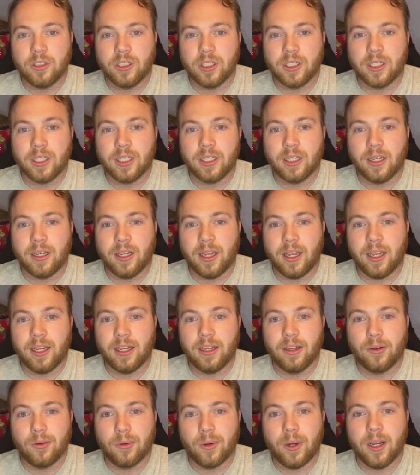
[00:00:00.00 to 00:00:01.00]
Chicken and
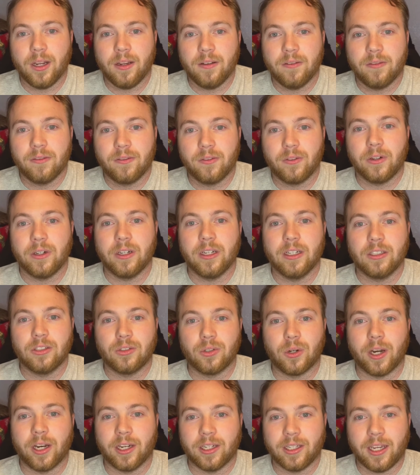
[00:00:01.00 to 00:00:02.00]
Egg Grain-Free
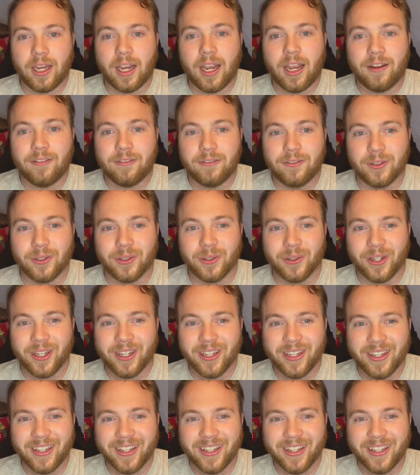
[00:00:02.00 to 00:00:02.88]
Dried Cat Food.